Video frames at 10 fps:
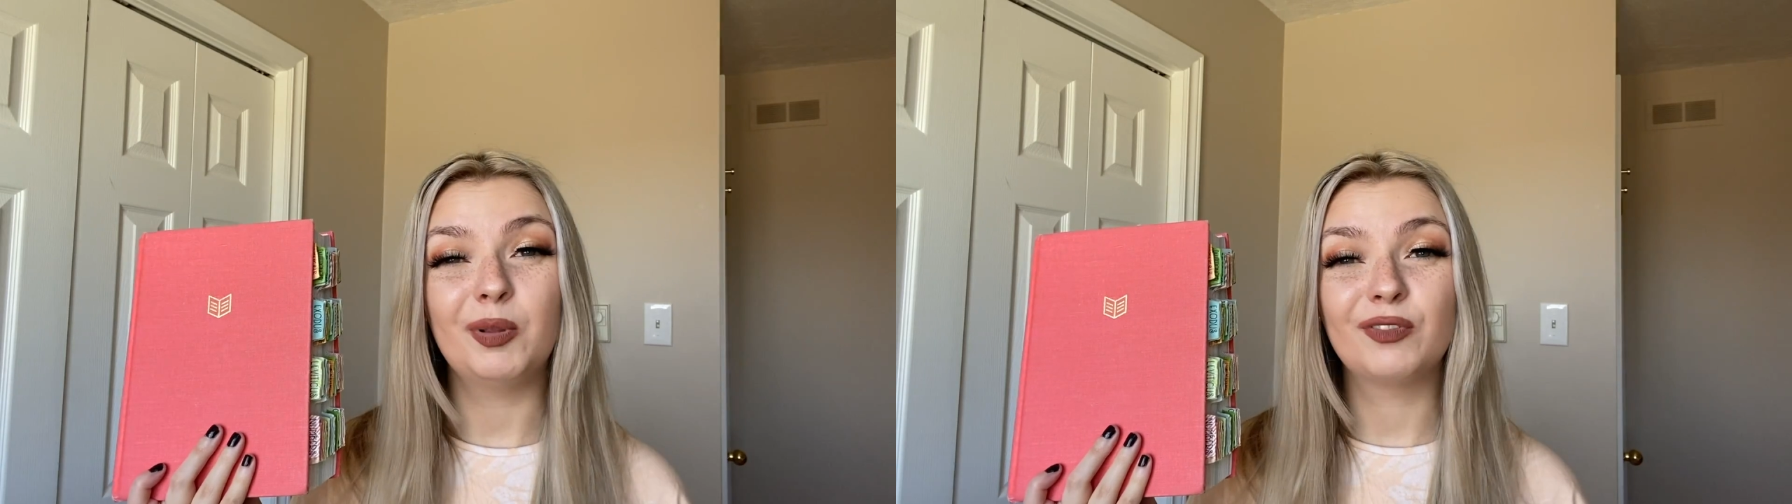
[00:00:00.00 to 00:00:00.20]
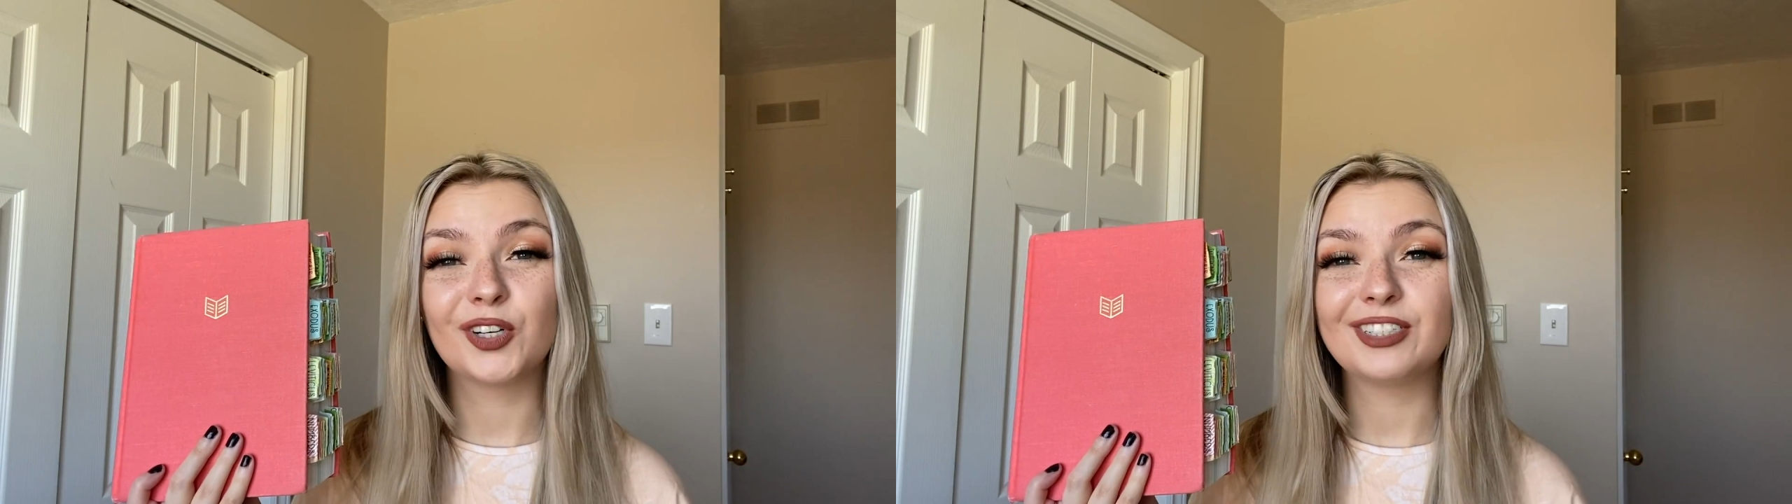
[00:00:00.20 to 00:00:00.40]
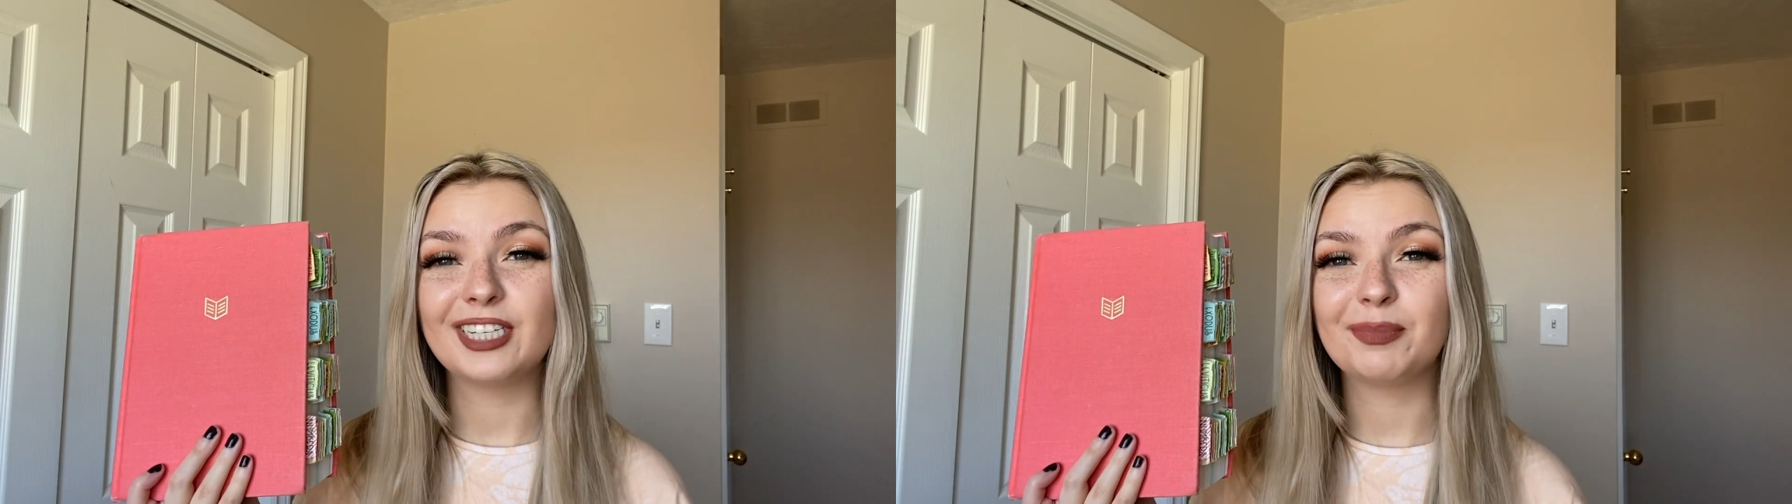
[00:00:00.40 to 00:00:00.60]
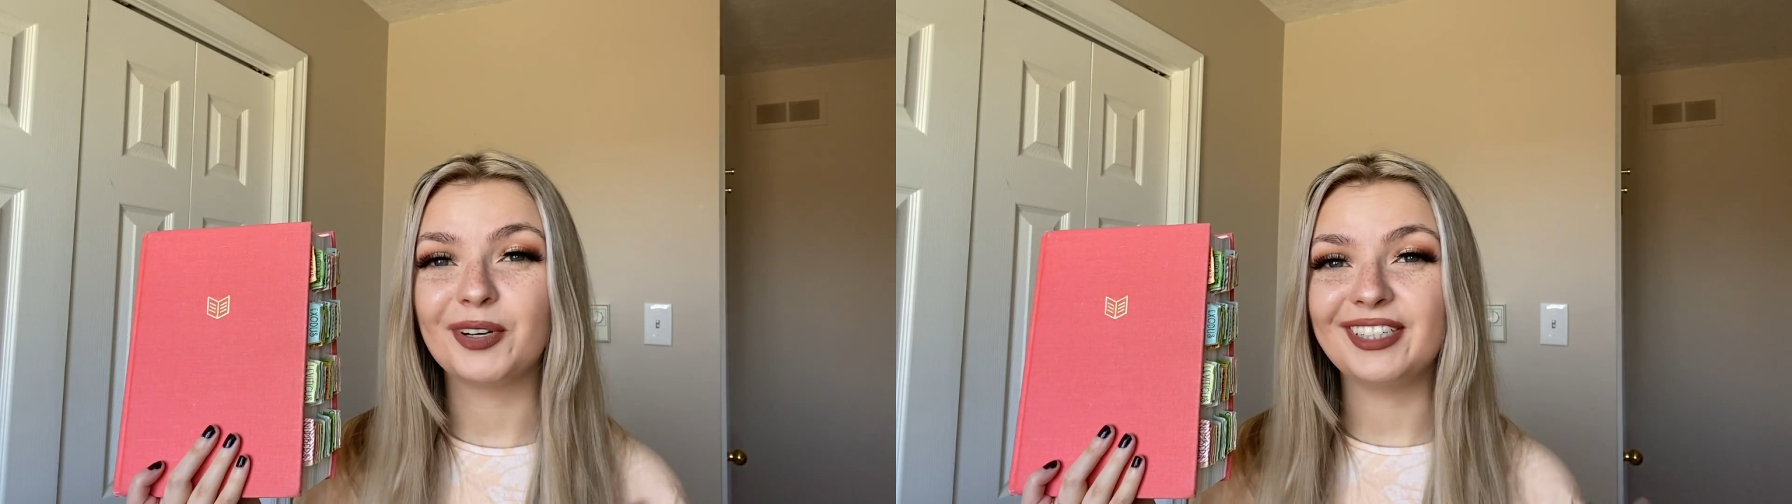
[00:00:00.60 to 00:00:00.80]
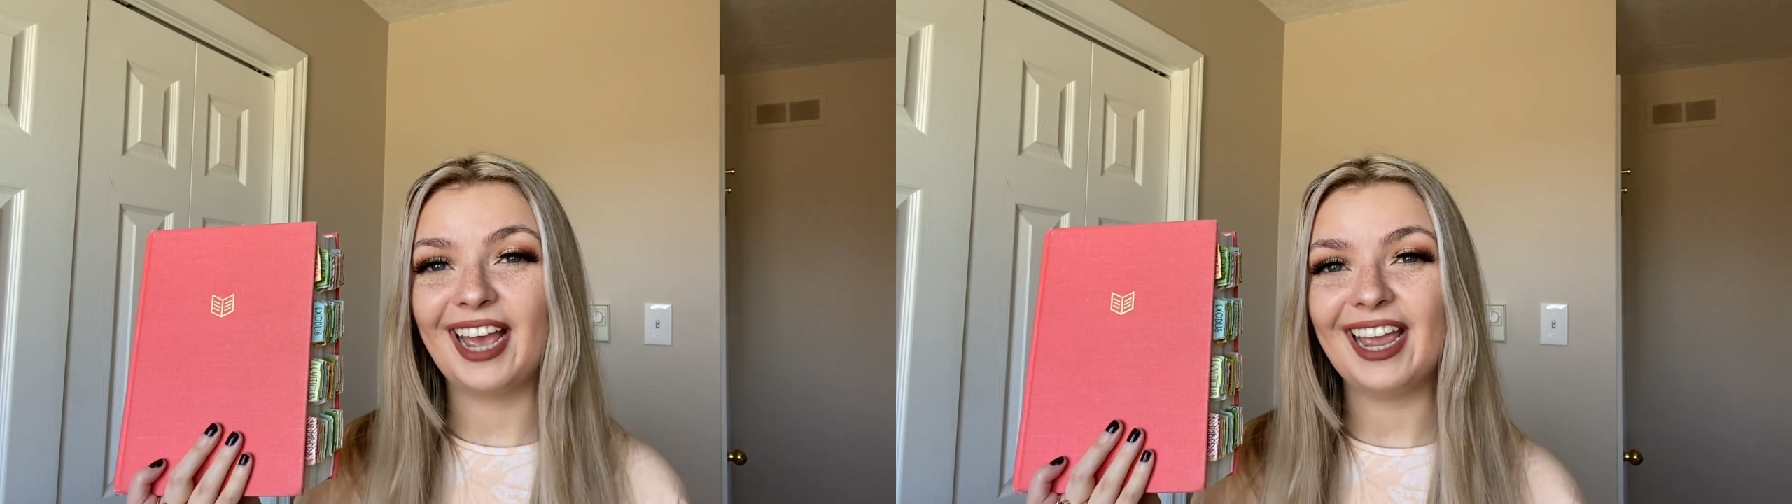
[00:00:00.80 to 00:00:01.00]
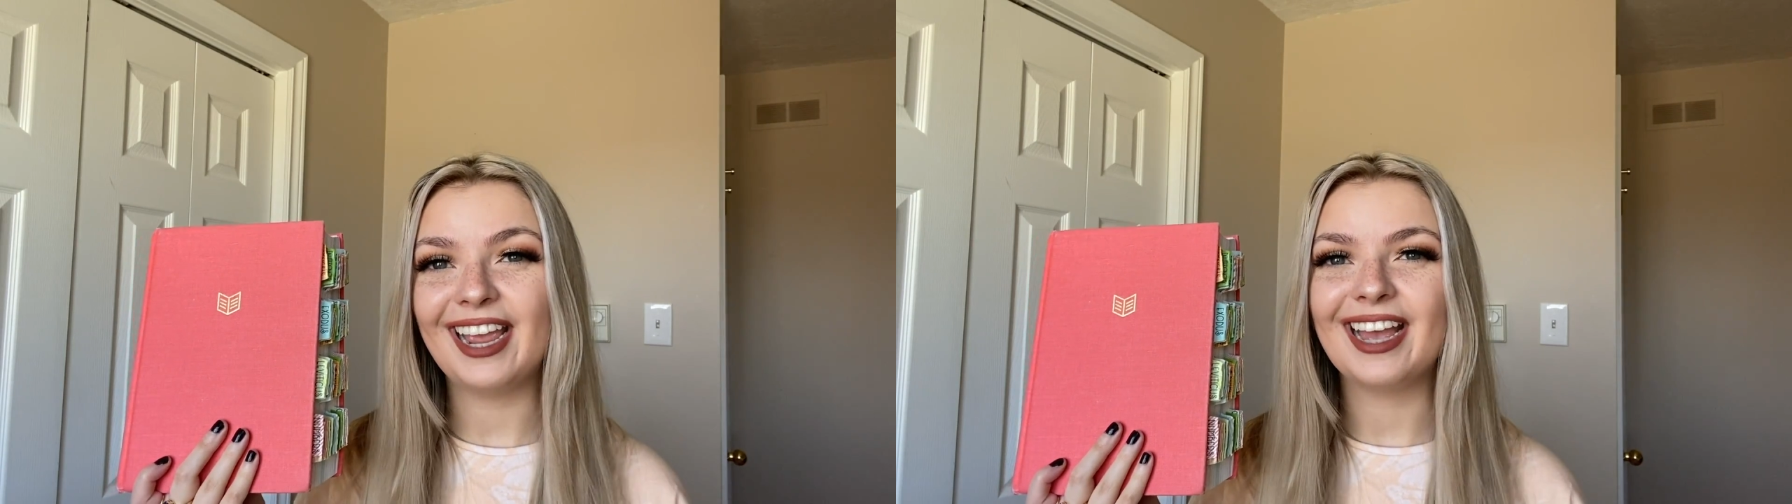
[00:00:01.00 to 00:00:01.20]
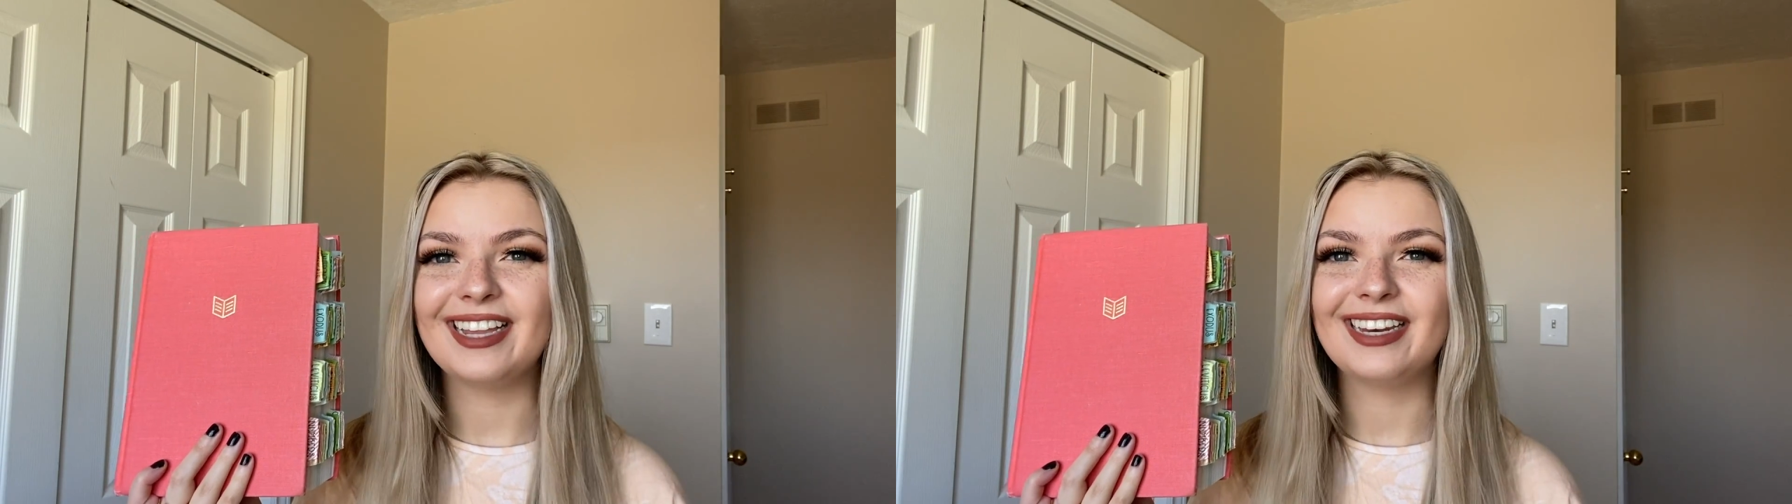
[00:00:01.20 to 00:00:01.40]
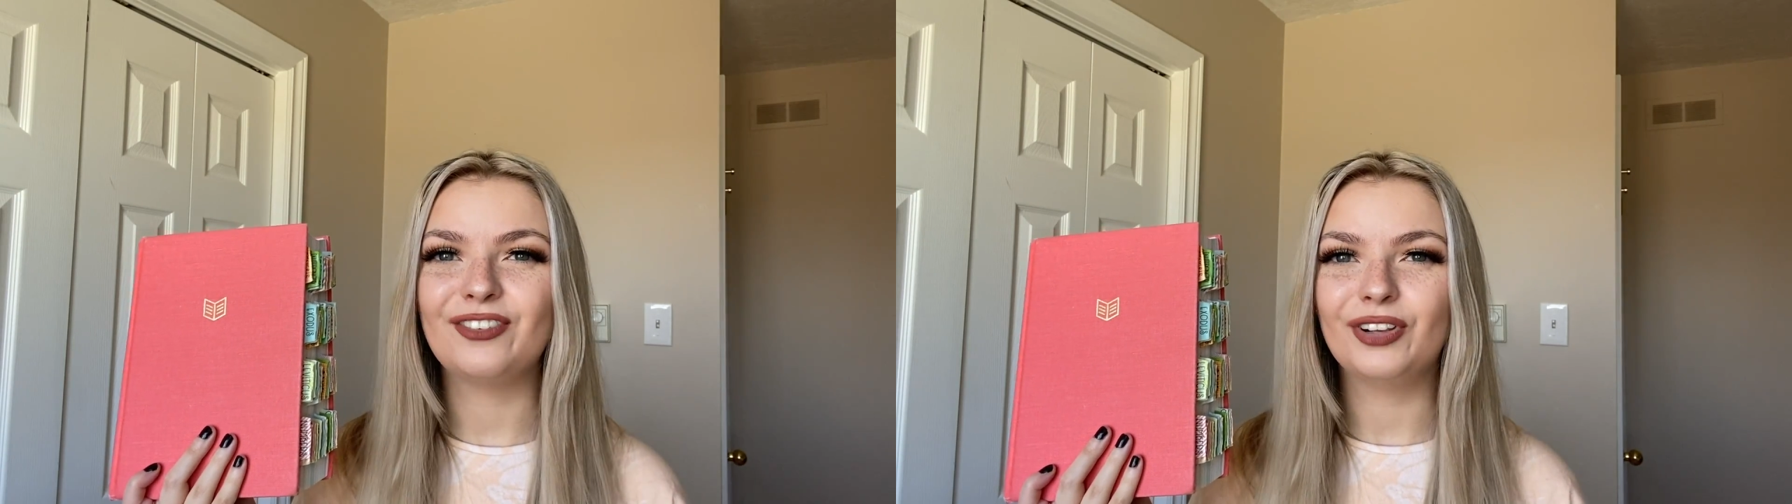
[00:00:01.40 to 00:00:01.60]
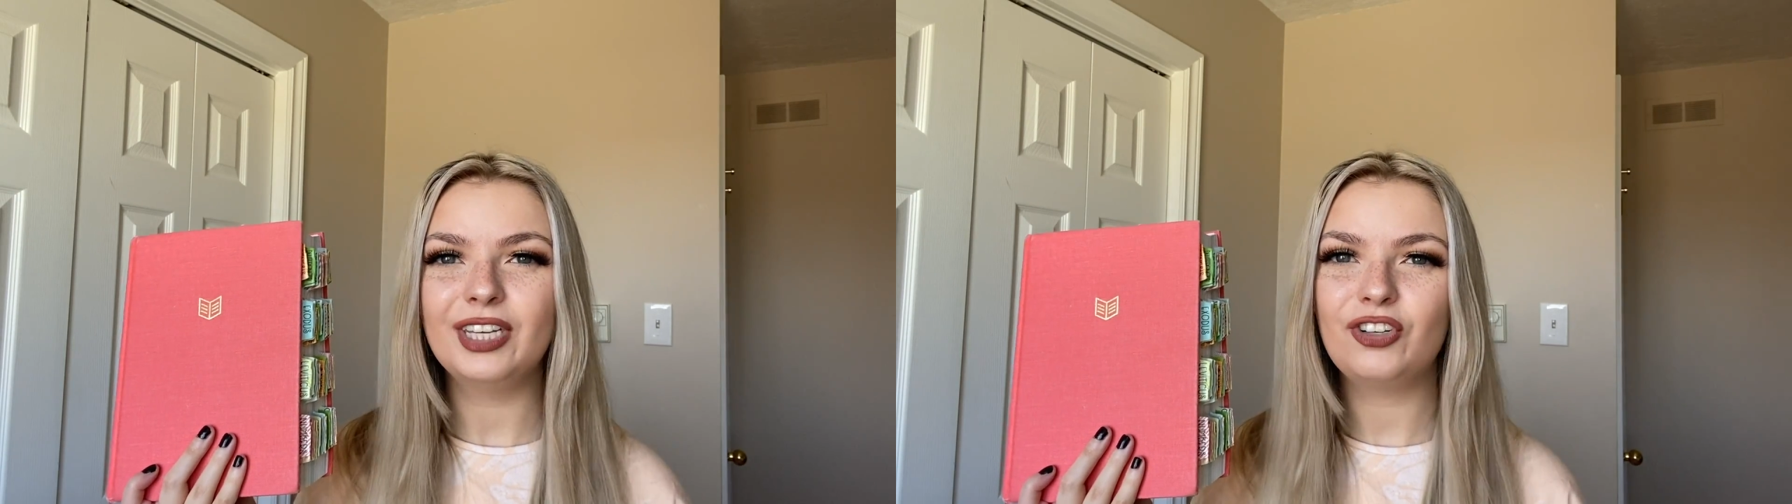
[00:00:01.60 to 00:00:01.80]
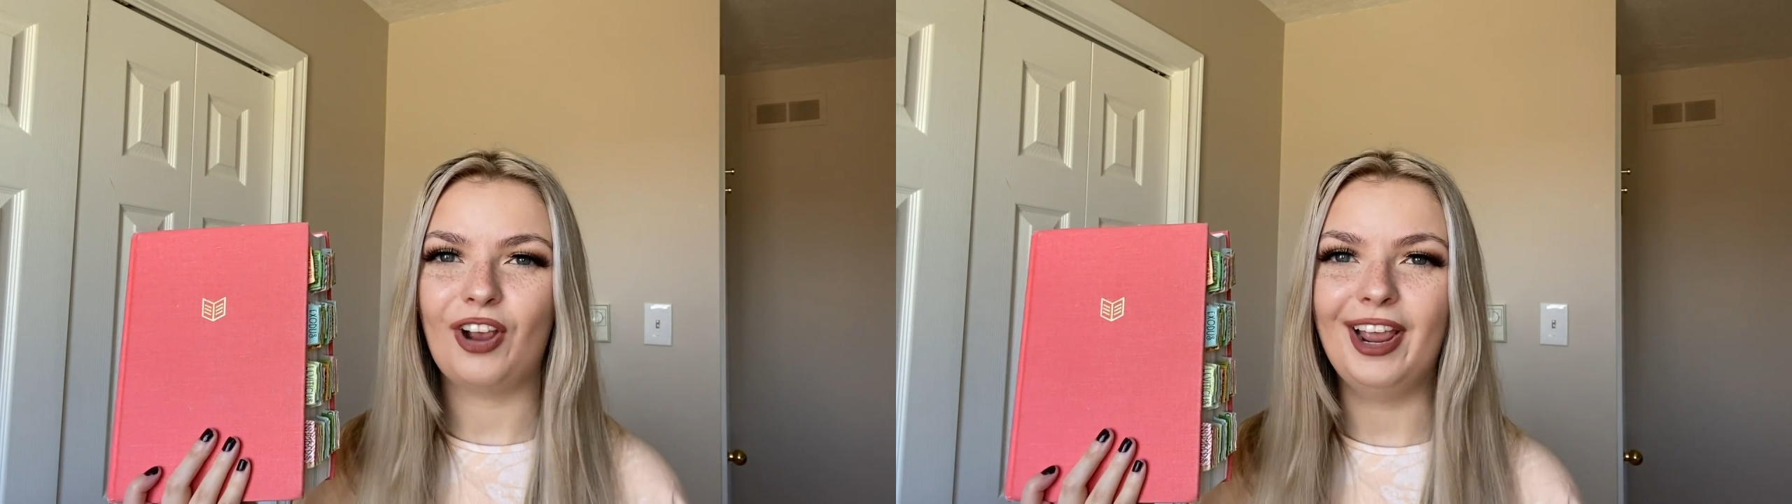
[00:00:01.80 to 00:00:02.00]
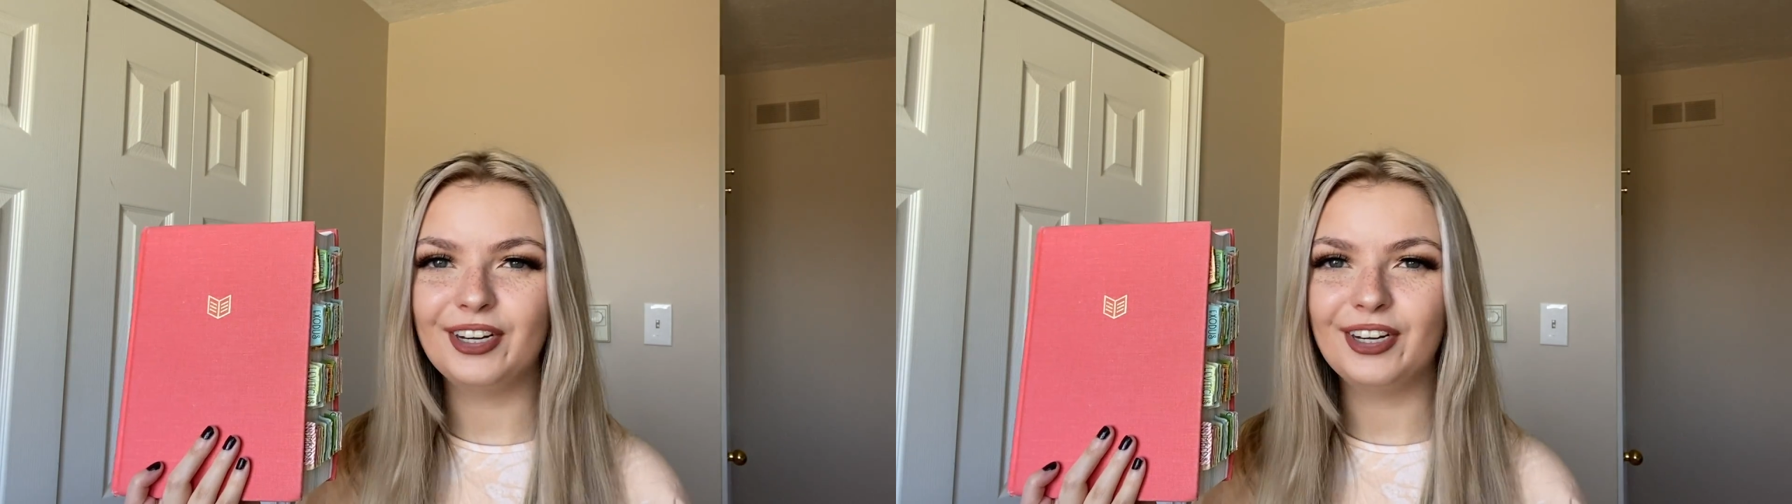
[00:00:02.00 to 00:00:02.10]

verses per day and really trying